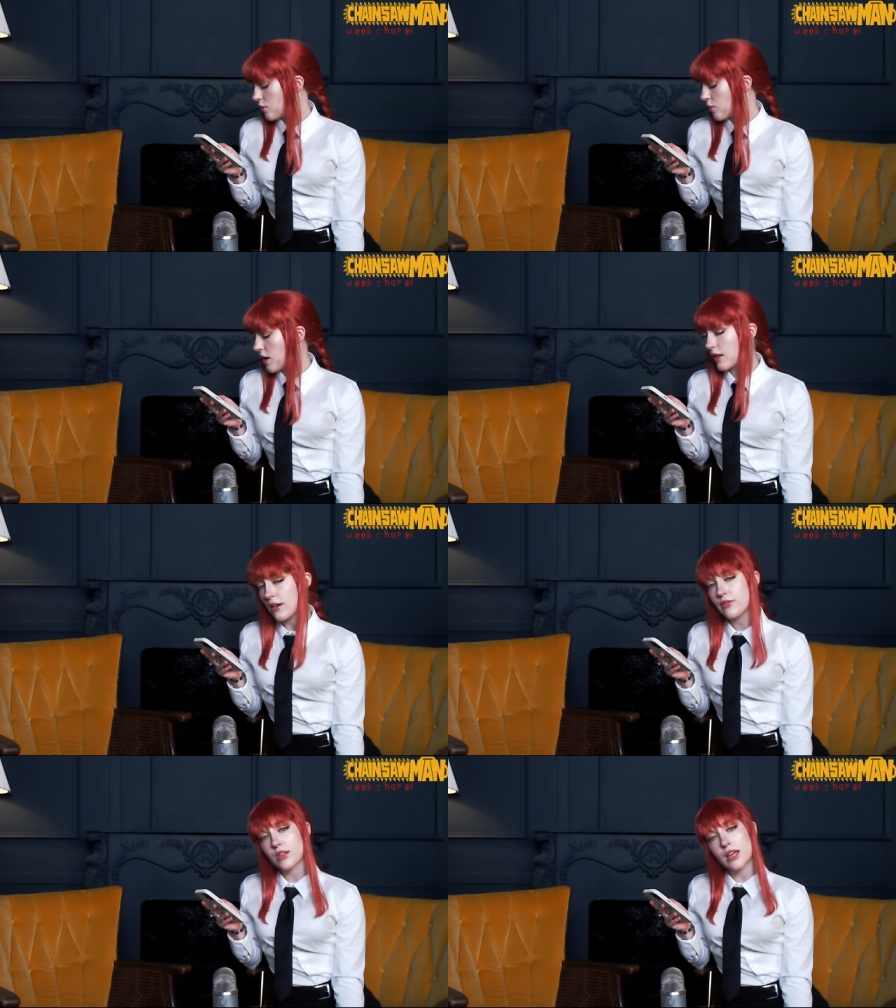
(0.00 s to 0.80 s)
Well, I
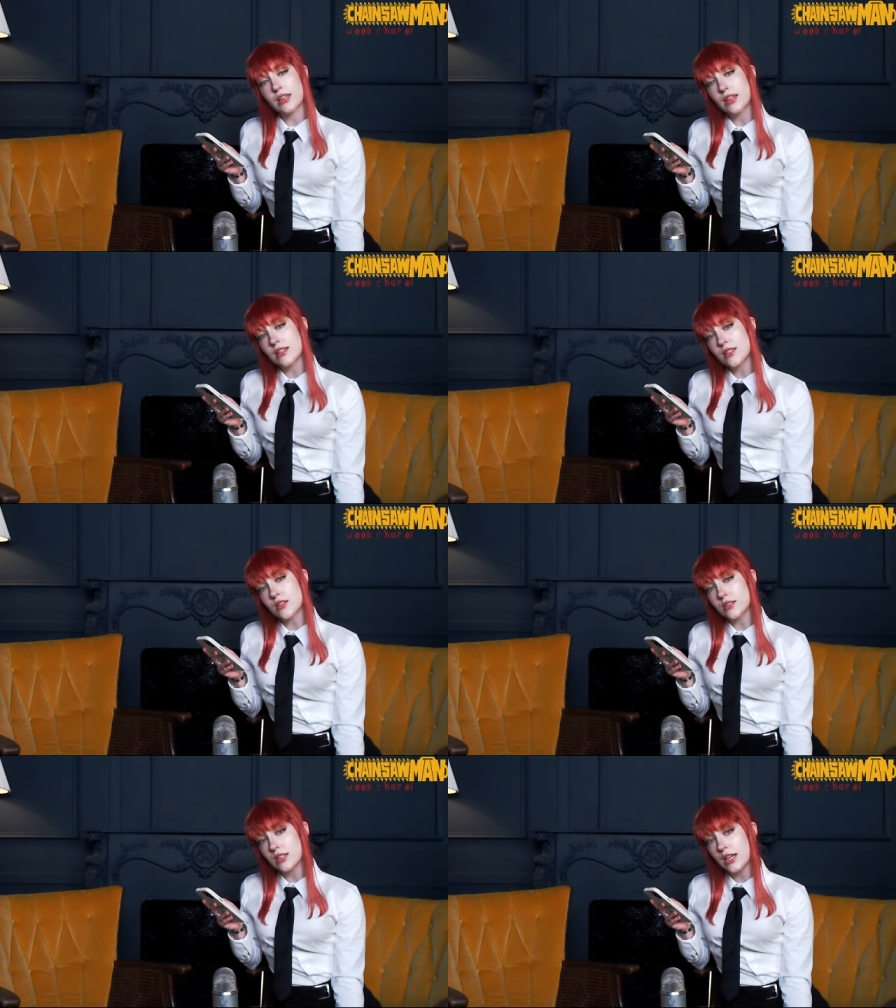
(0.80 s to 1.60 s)
feel like that's
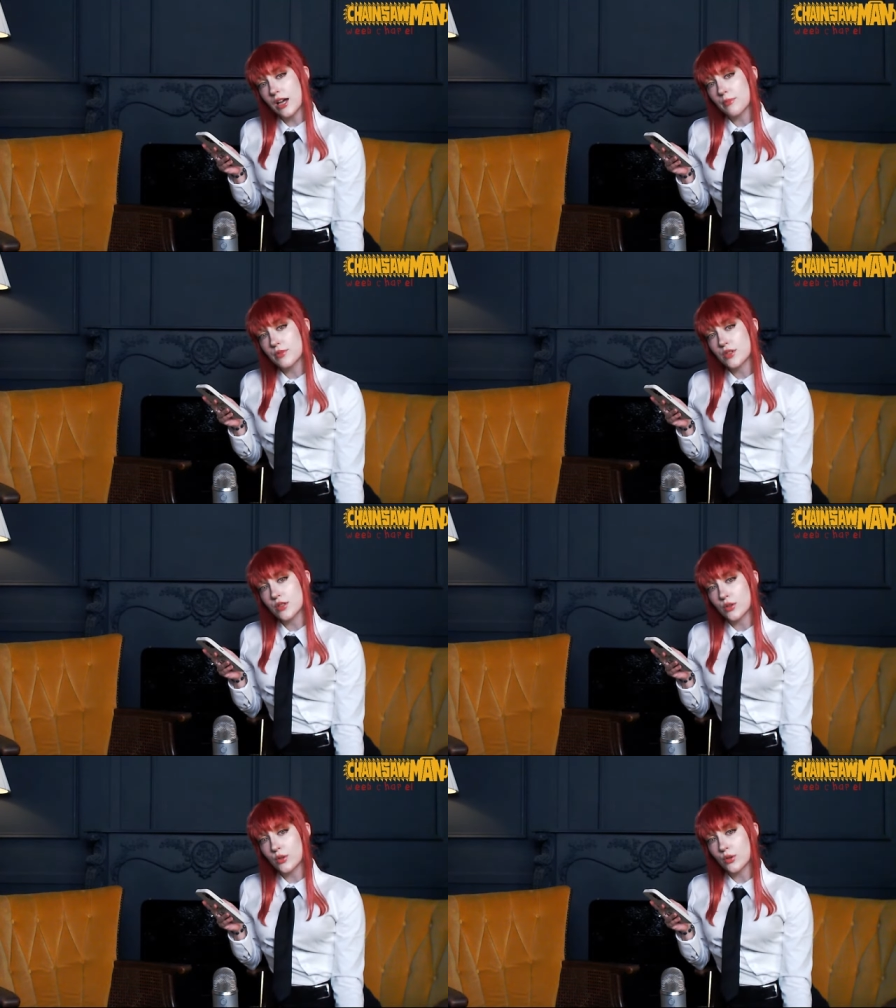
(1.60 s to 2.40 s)
certainly up
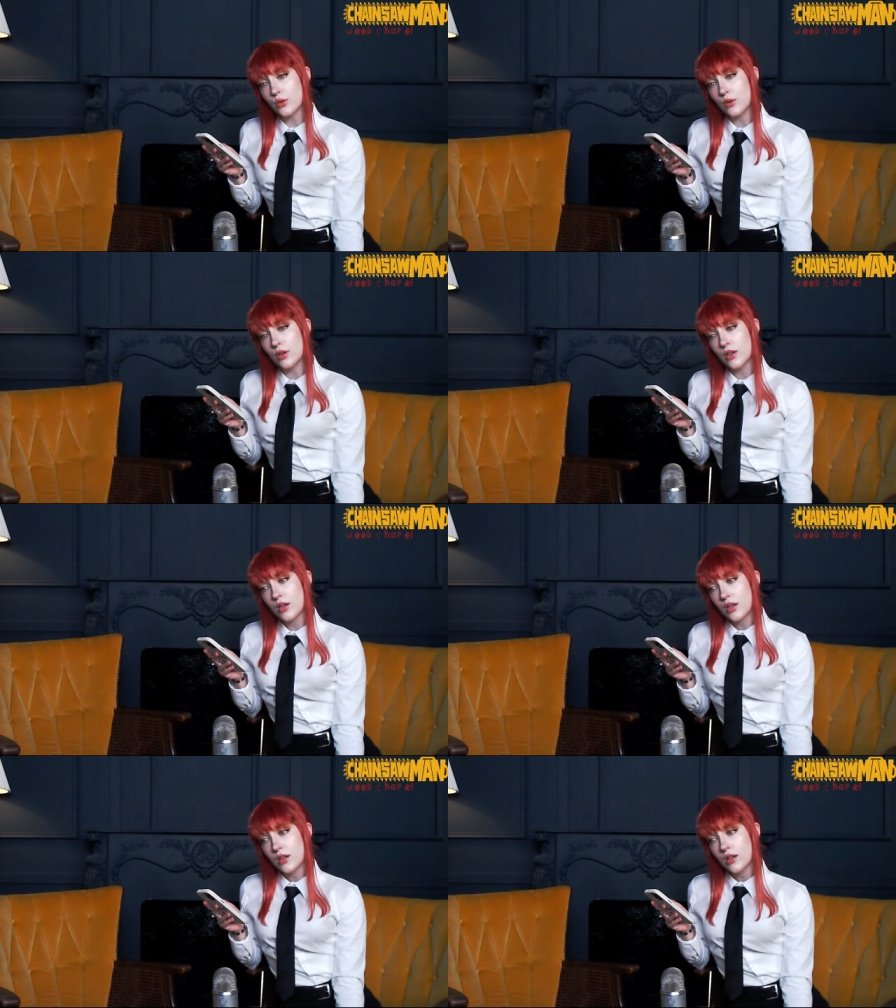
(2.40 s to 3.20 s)
to
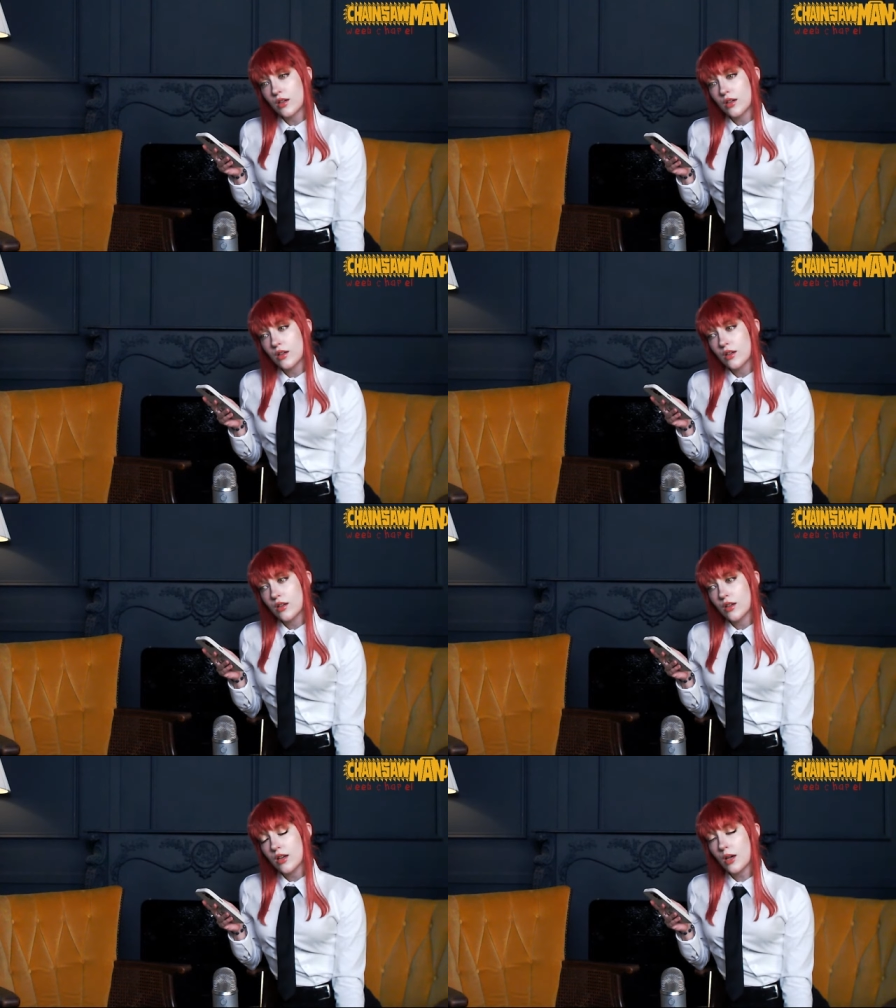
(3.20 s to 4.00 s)

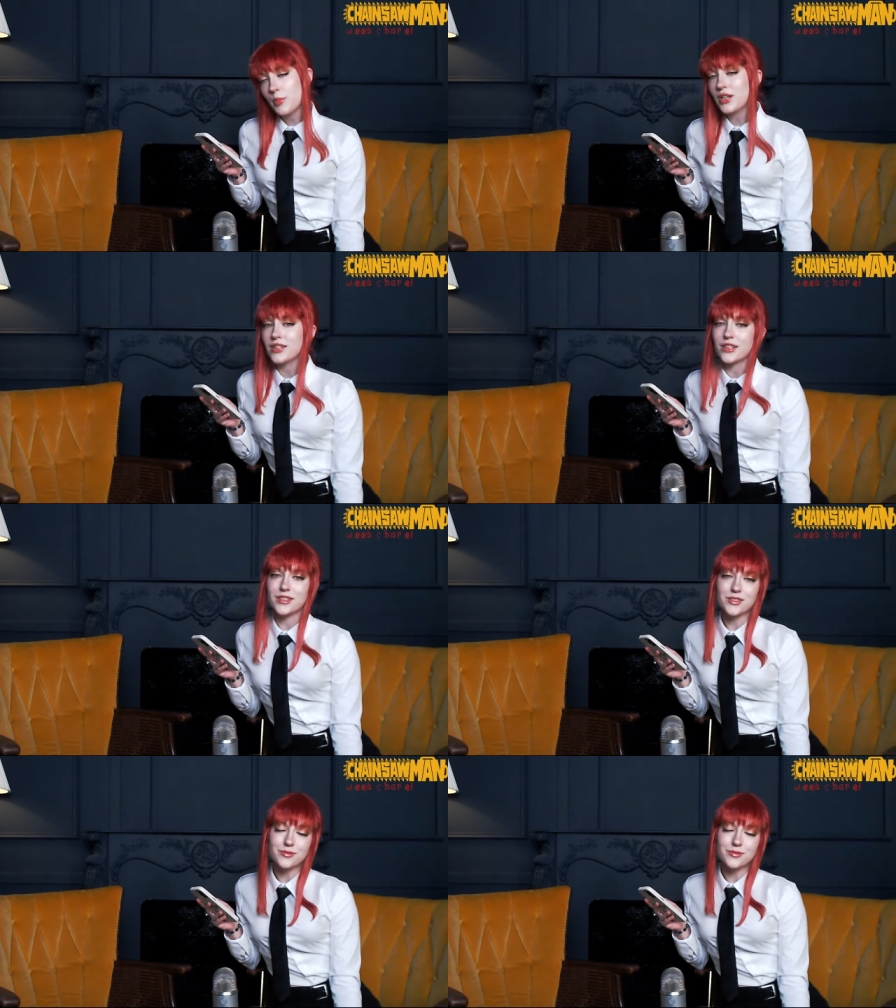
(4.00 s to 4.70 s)
opinion.